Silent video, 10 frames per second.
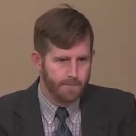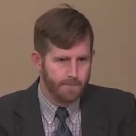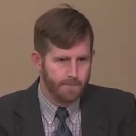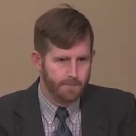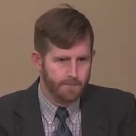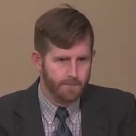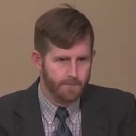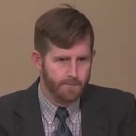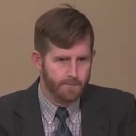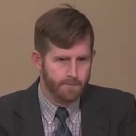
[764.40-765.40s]

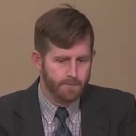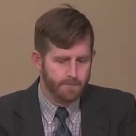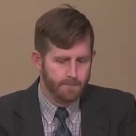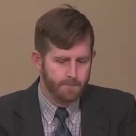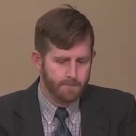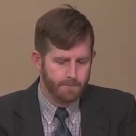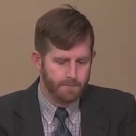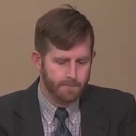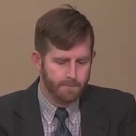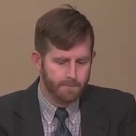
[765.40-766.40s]
Nothing is said.